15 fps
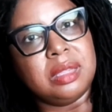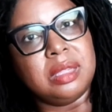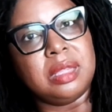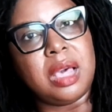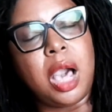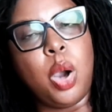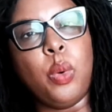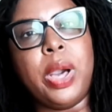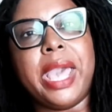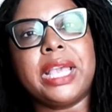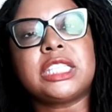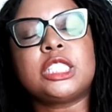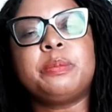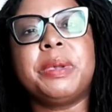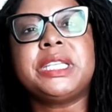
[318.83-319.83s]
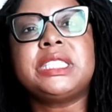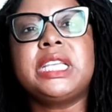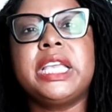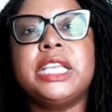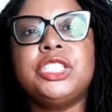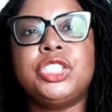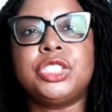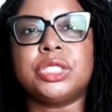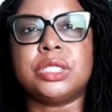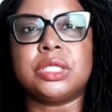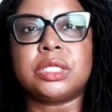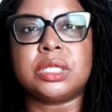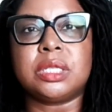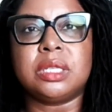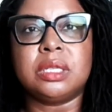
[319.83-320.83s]
our
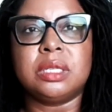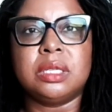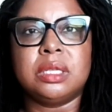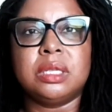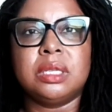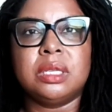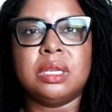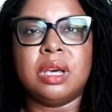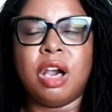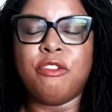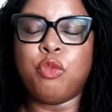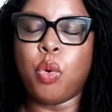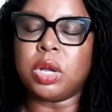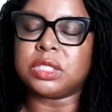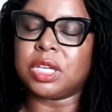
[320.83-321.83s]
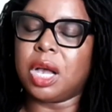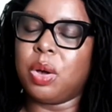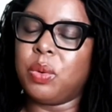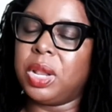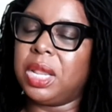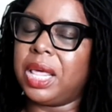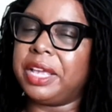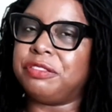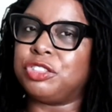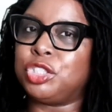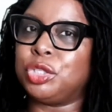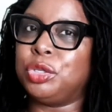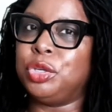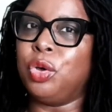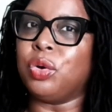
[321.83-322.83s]
expectations of what our life
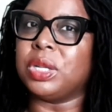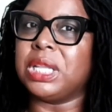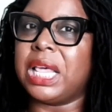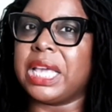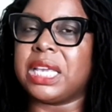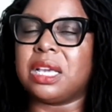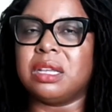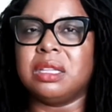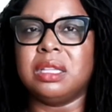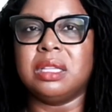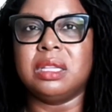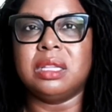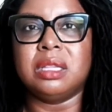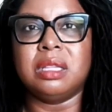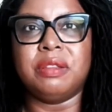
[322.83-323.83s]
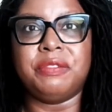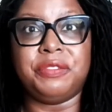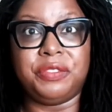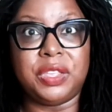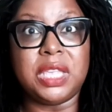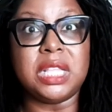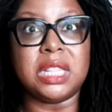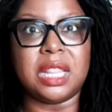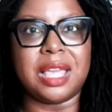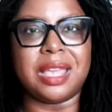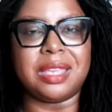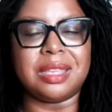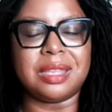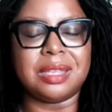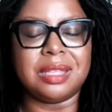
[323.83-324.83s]
should look like, feel
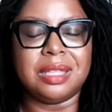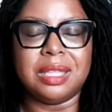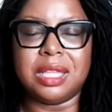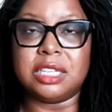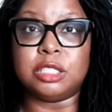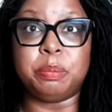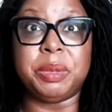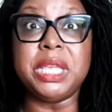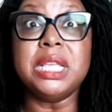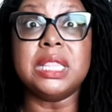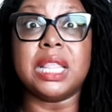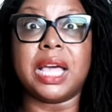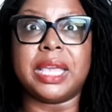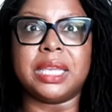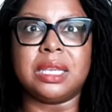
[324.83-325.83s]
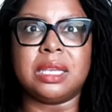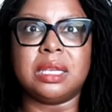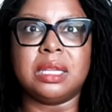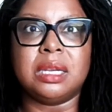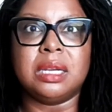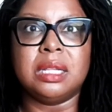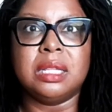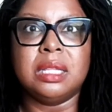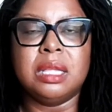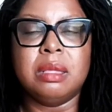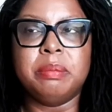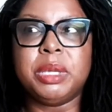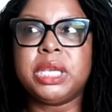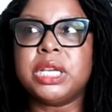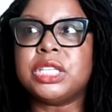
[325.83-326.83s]
like, and be like,
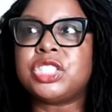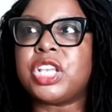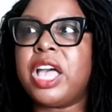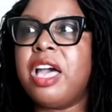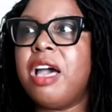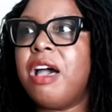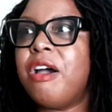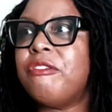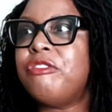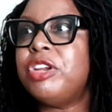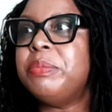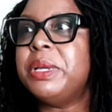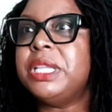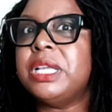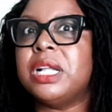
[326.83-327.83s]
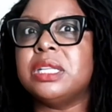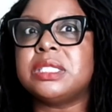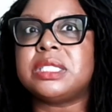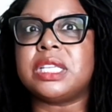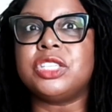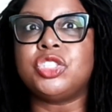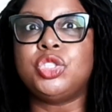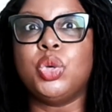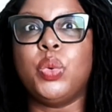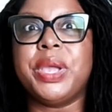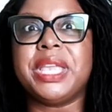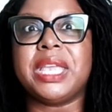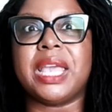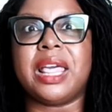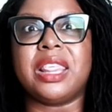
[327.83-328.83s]
because everybody else is
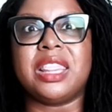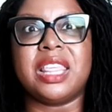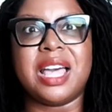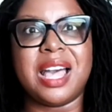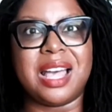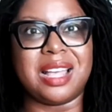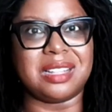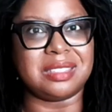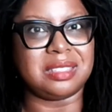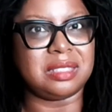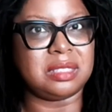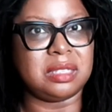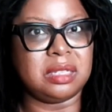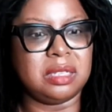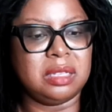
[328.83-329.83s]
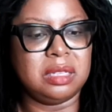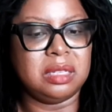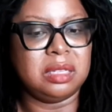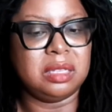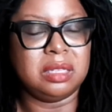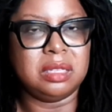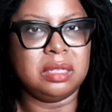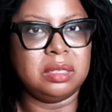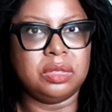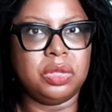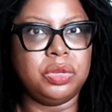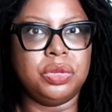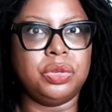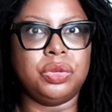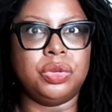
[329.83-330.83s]
doing that.
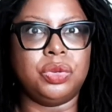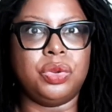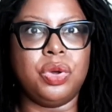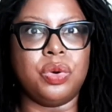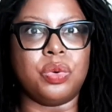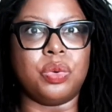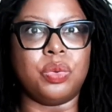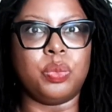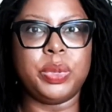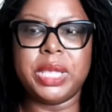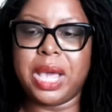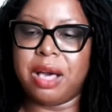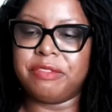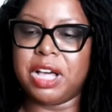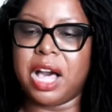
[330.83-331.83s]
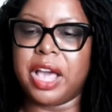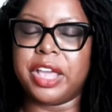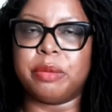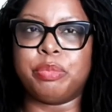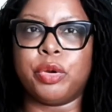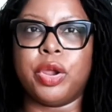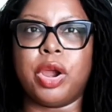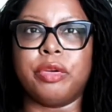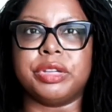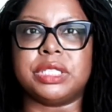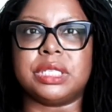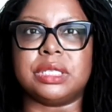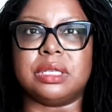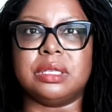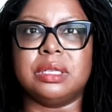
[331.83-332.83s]
No. We have a higher priority